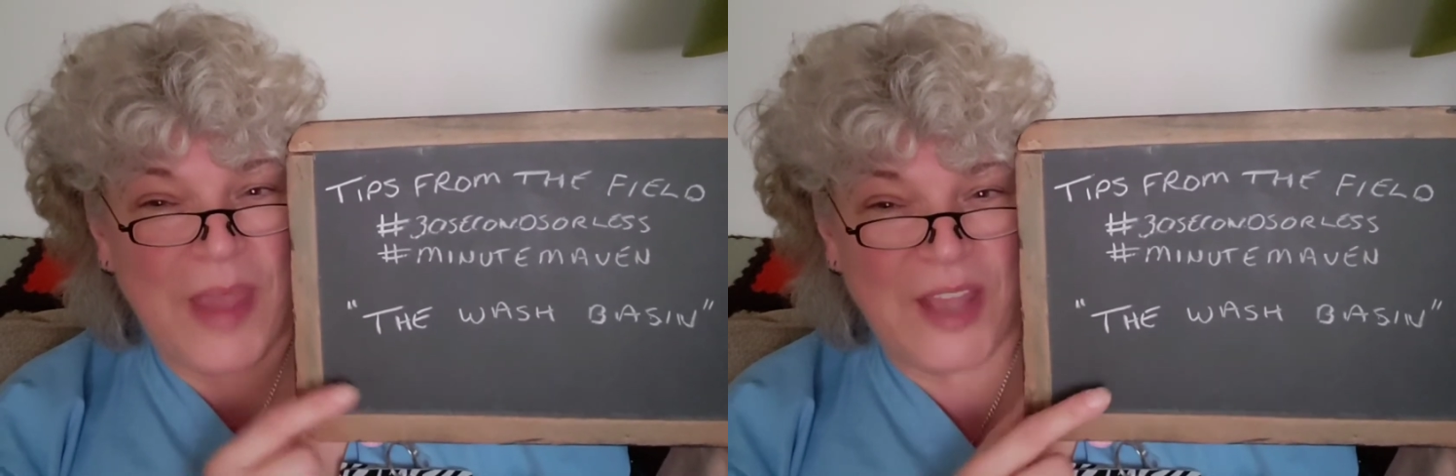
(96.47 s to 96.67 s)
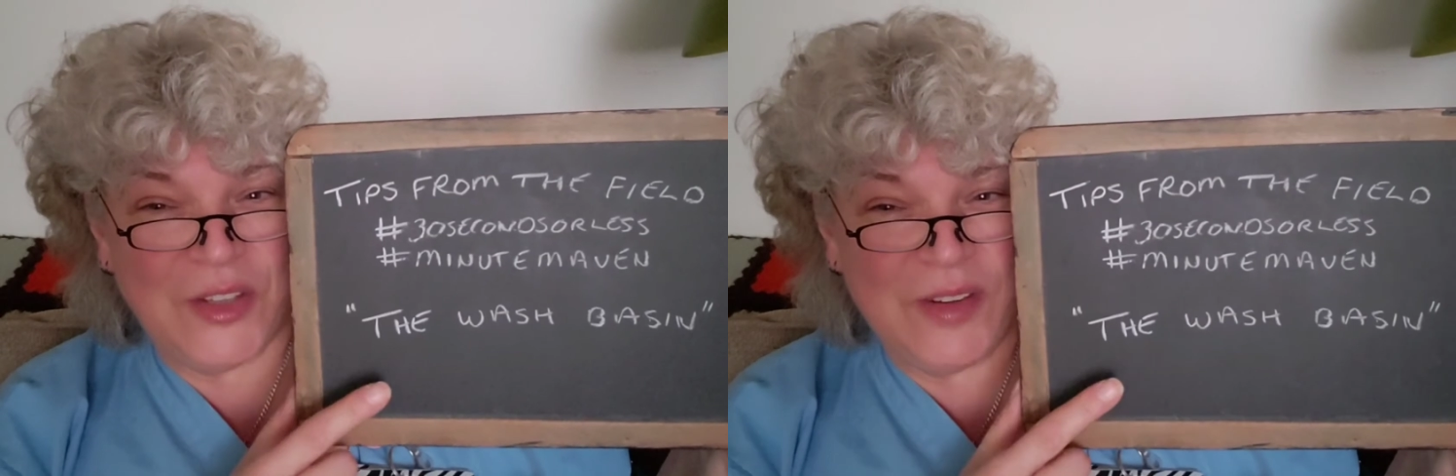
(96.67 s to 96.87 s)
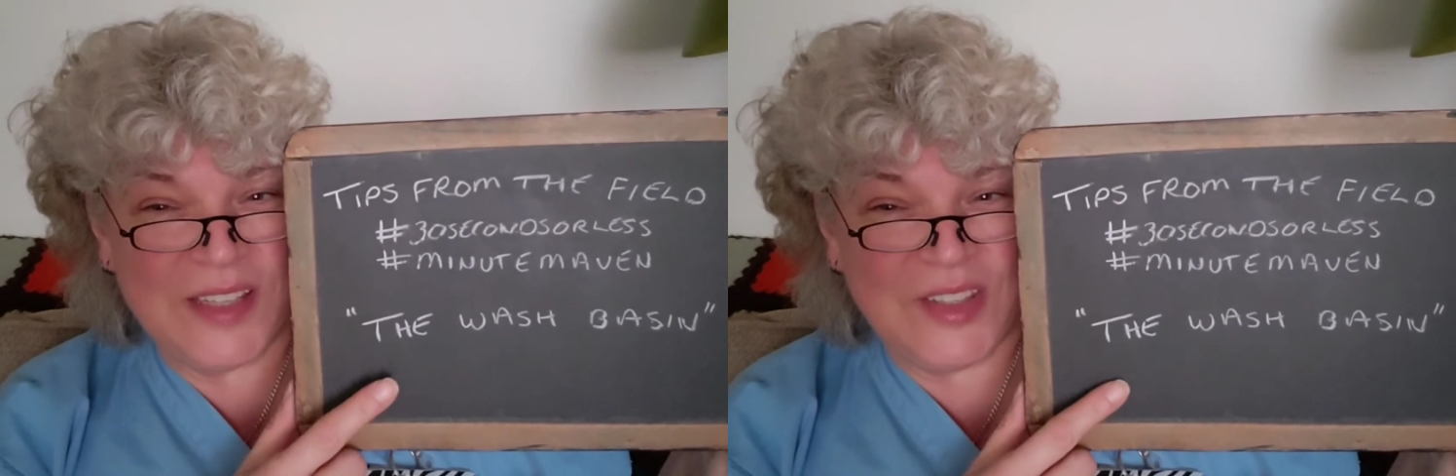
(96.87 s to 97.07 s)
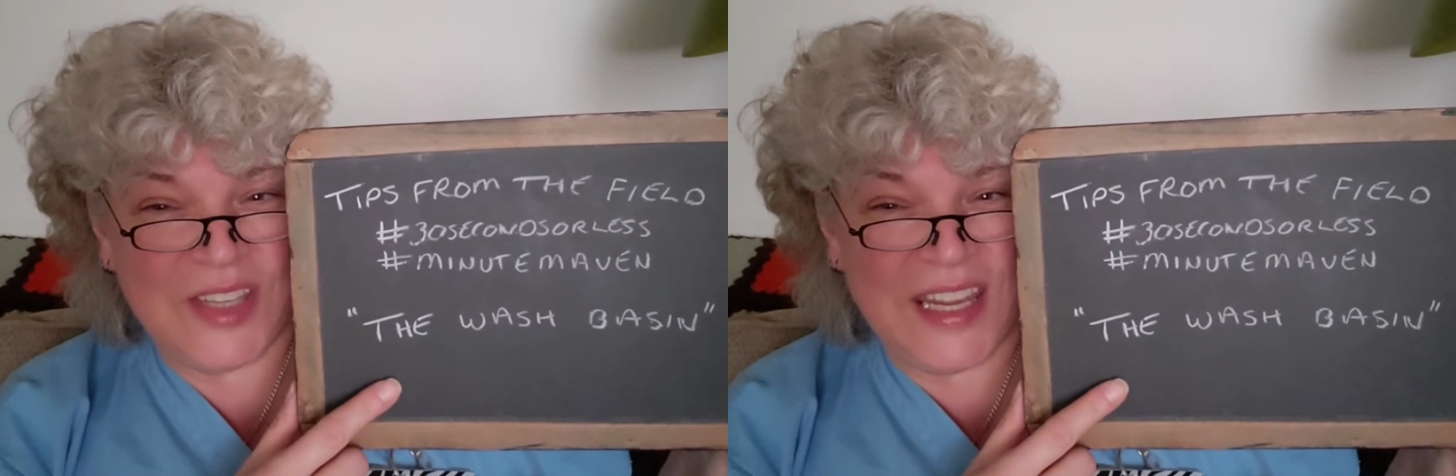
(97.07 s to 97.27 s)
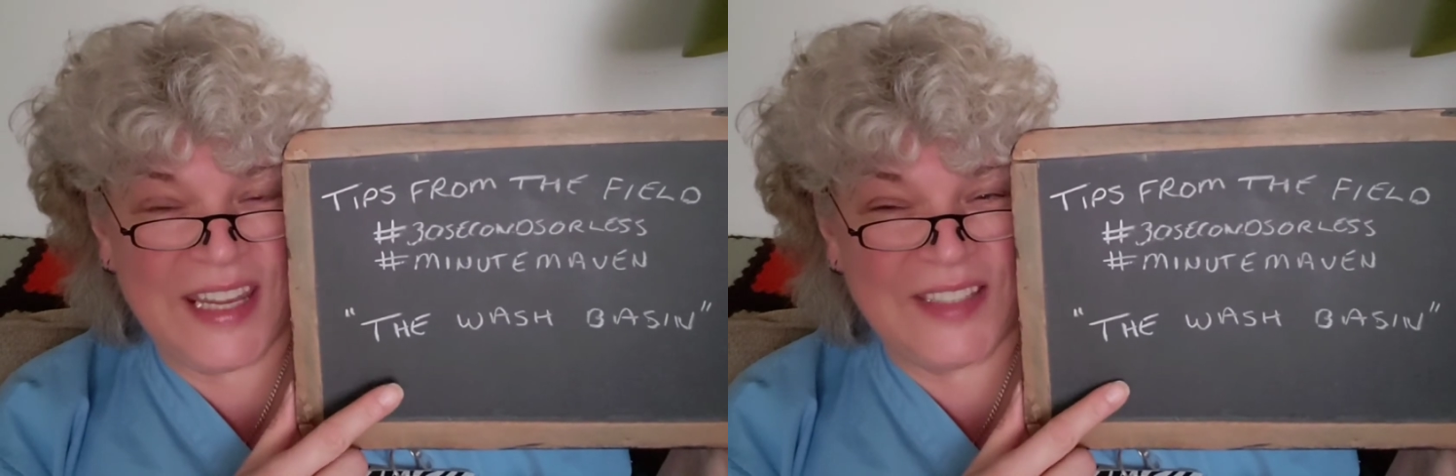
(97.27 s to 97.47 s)
As you can
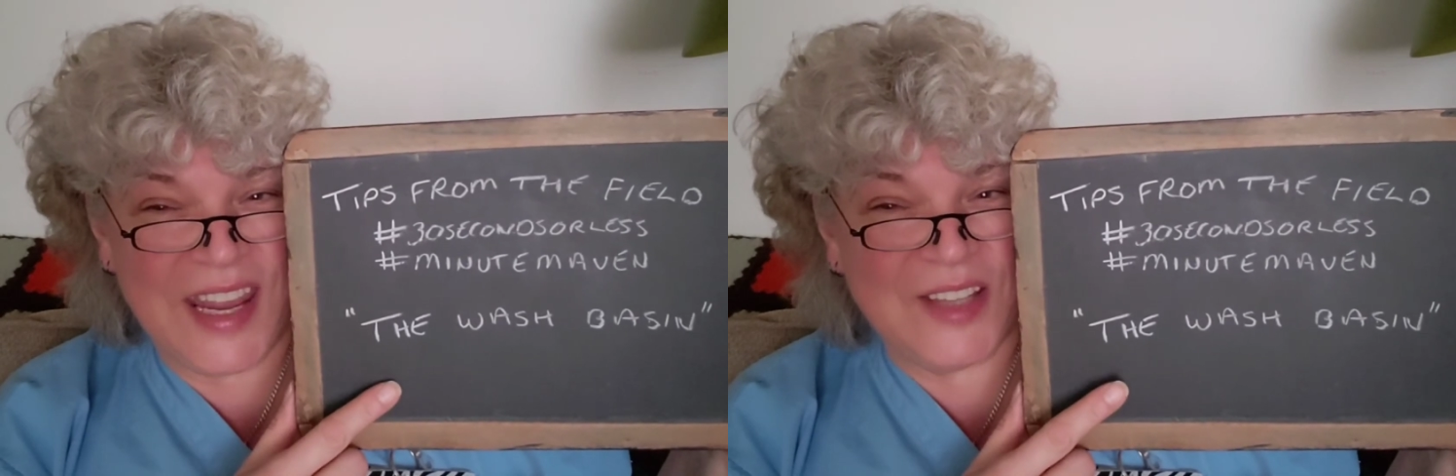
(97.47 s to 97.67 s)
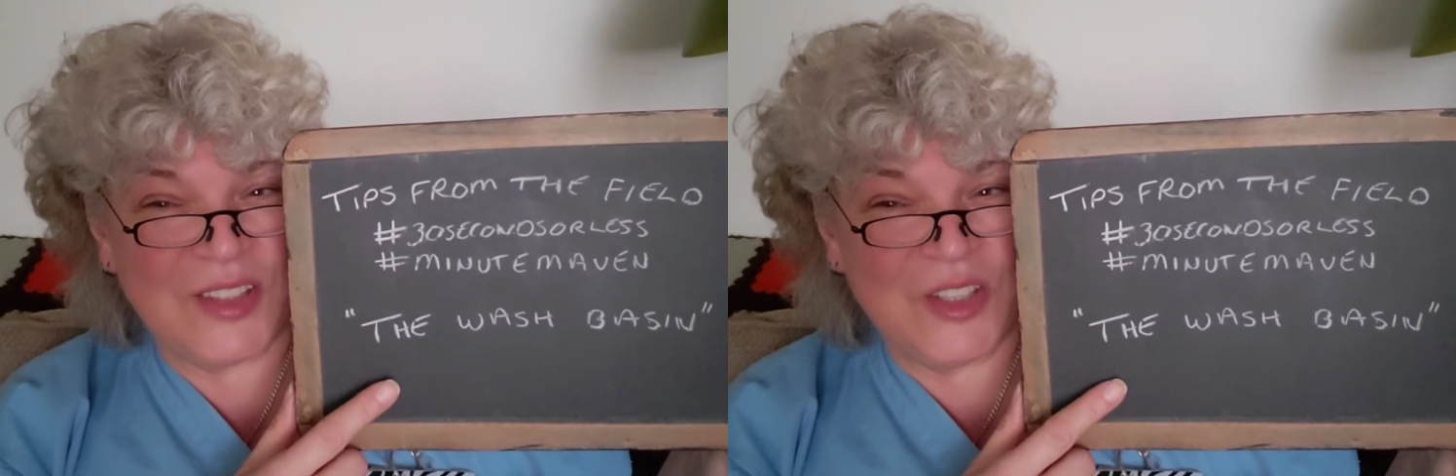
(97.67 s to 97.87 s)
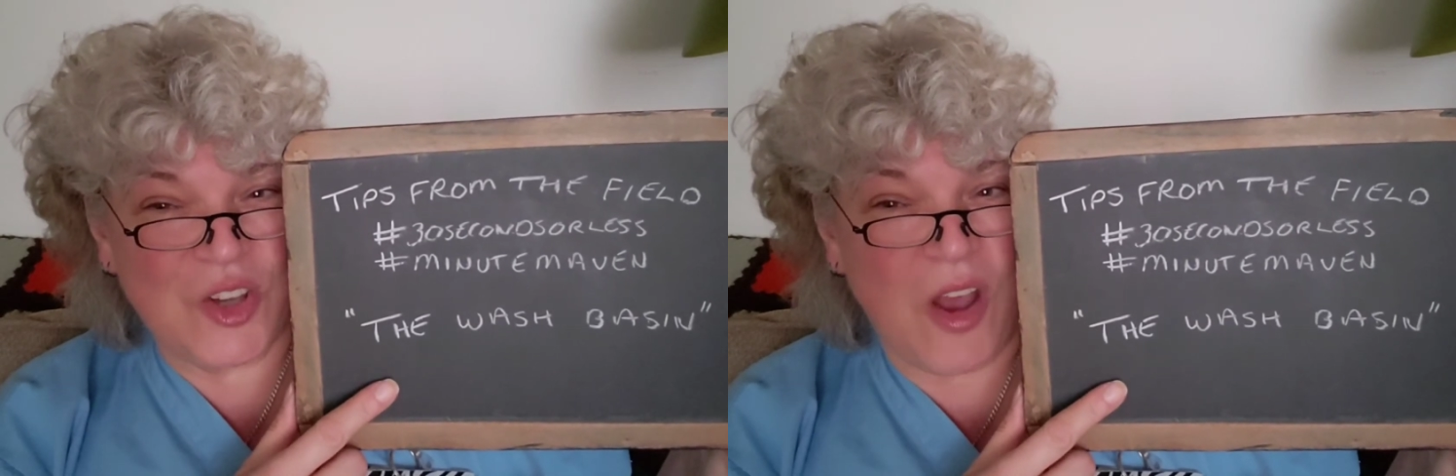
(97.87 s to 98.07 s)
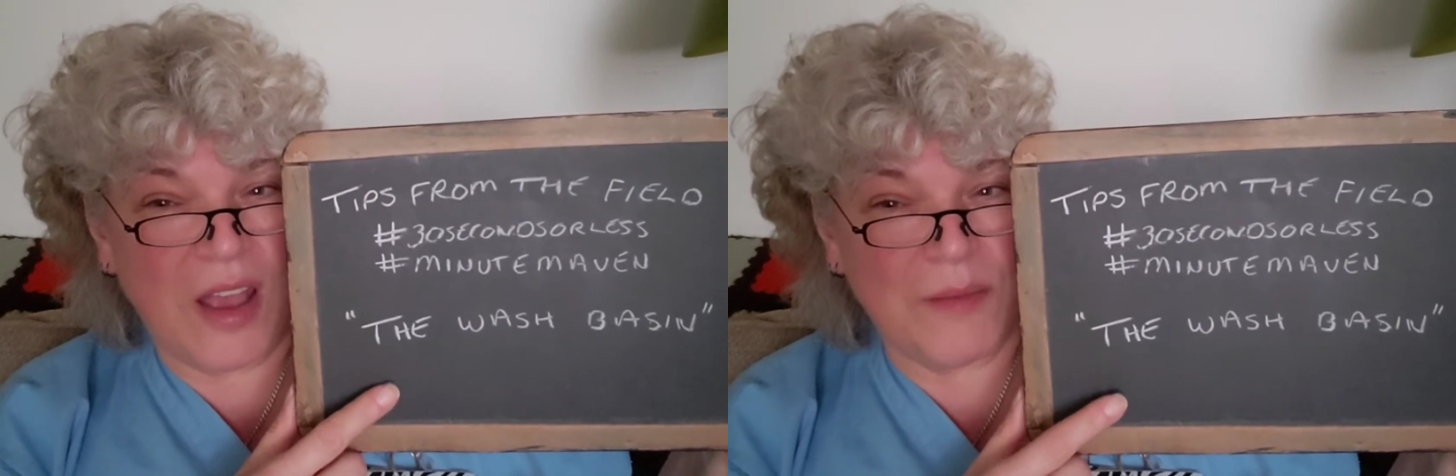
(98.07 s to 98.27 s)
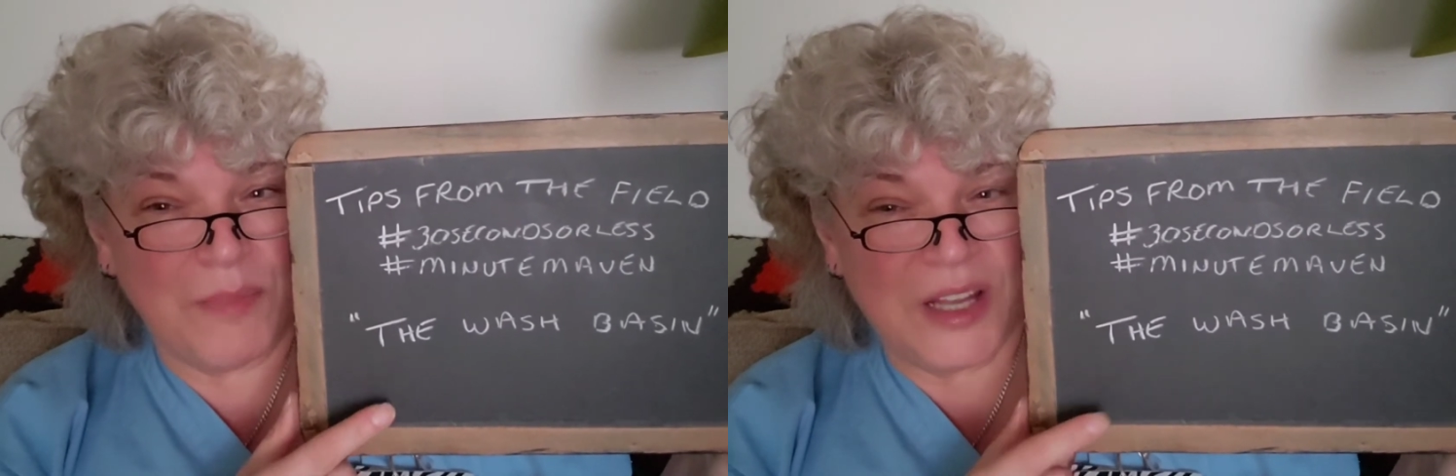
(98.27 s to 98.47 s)
see, it takes the
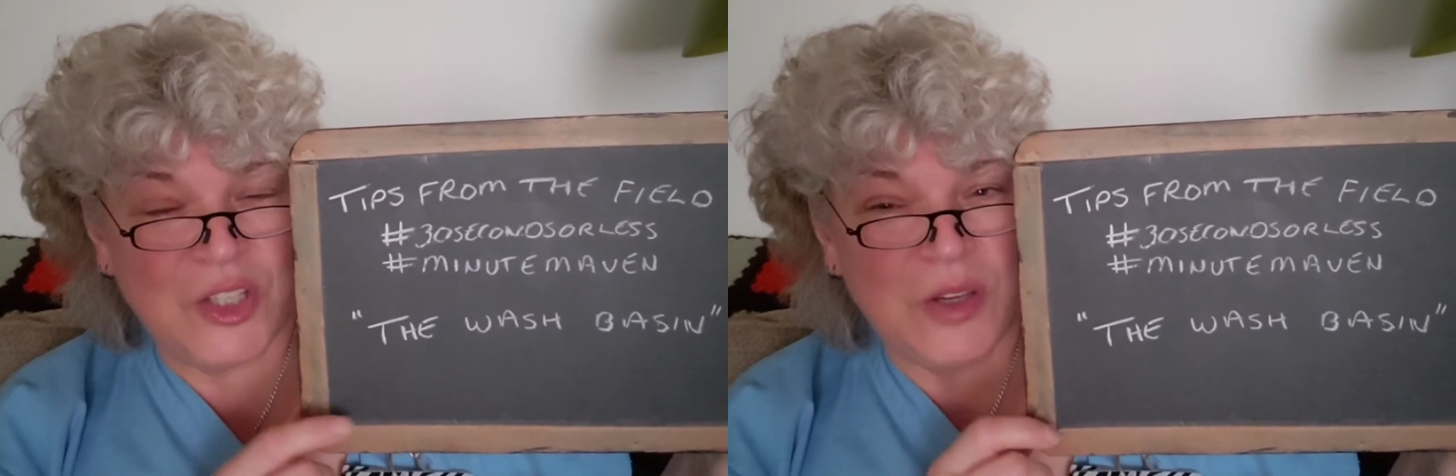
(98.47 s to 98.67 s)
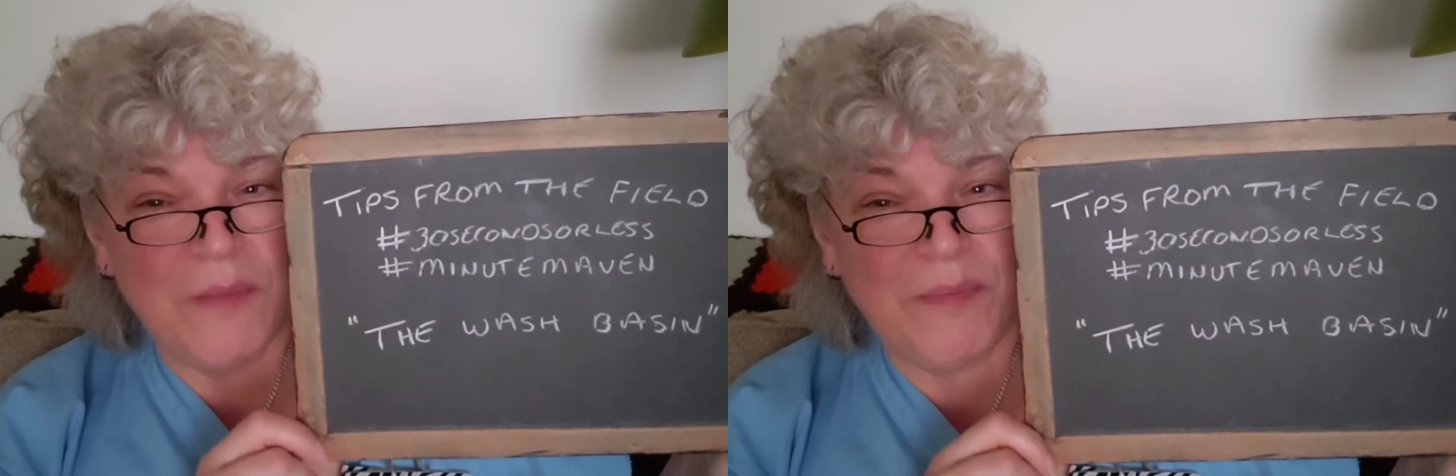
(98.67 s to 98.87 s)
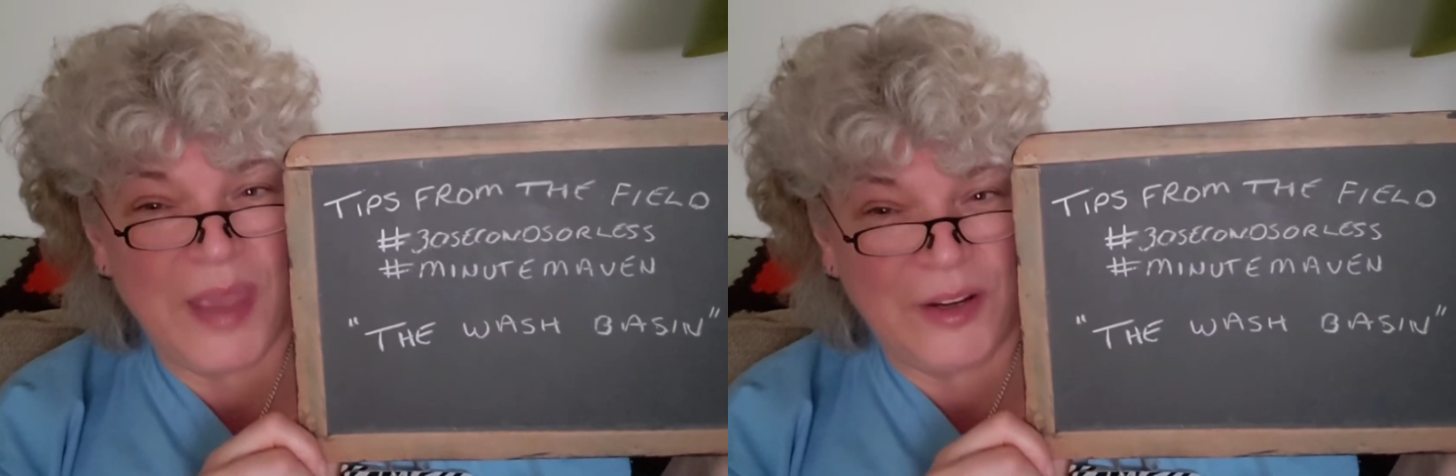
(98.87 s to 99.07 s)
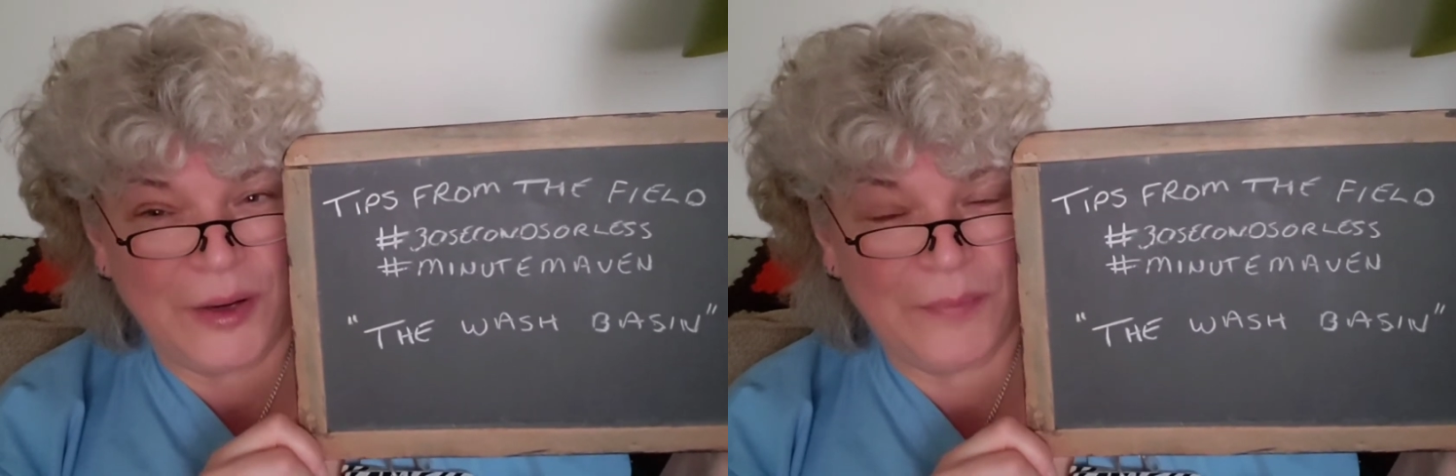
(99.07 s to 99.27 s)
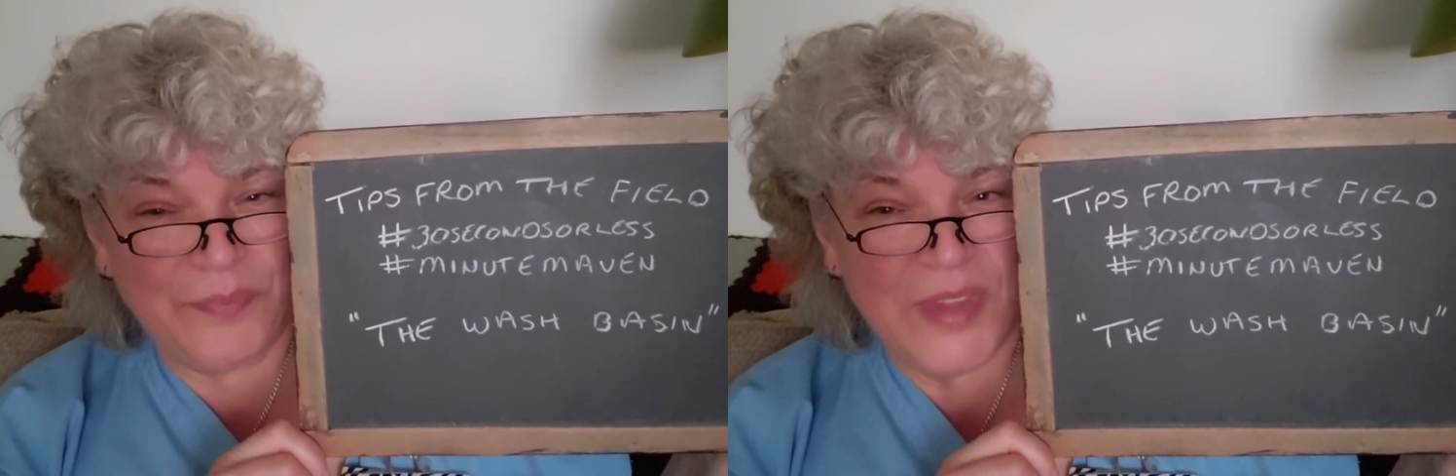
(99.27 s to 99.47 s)
chalk much better.